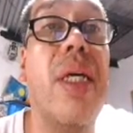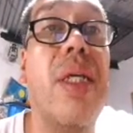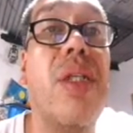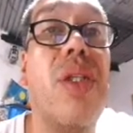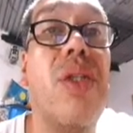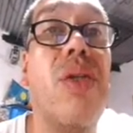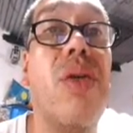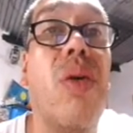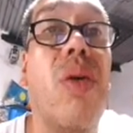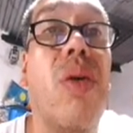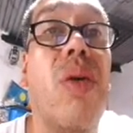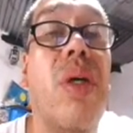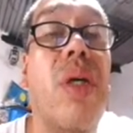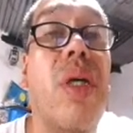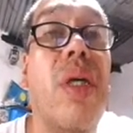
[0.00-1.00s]
So
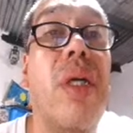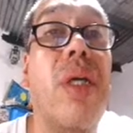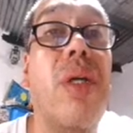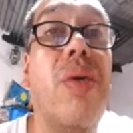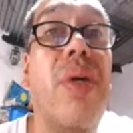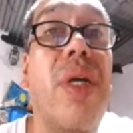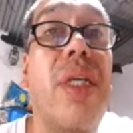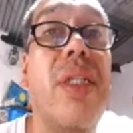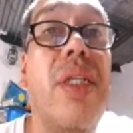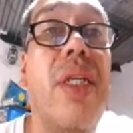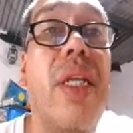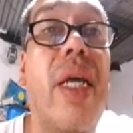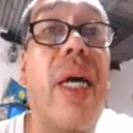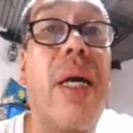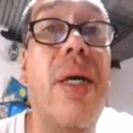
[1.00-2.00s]
you can see
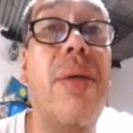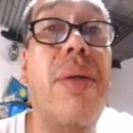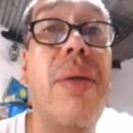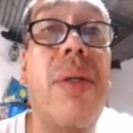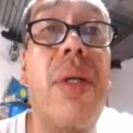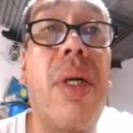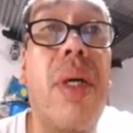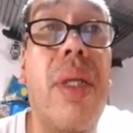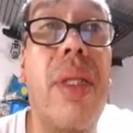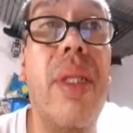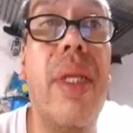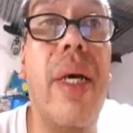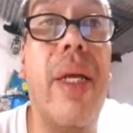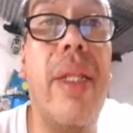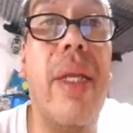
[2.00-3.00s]
now
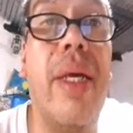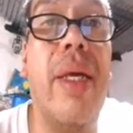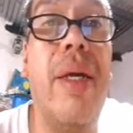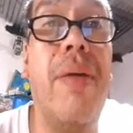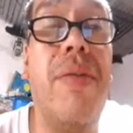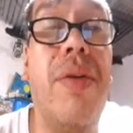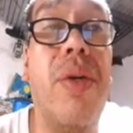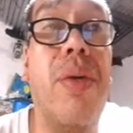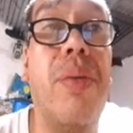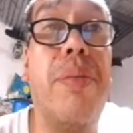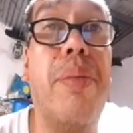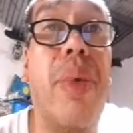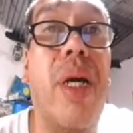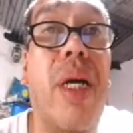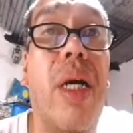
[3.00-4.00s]
that if your
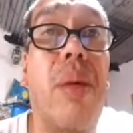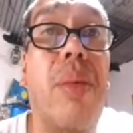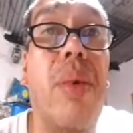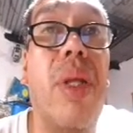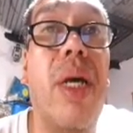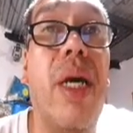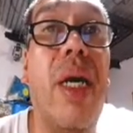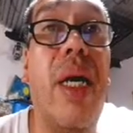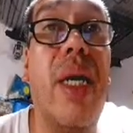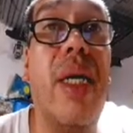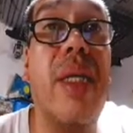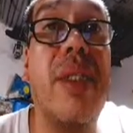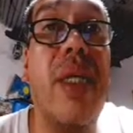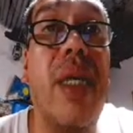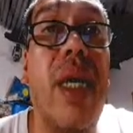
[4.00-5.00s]
parabola
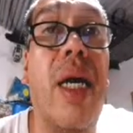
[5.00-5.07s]
has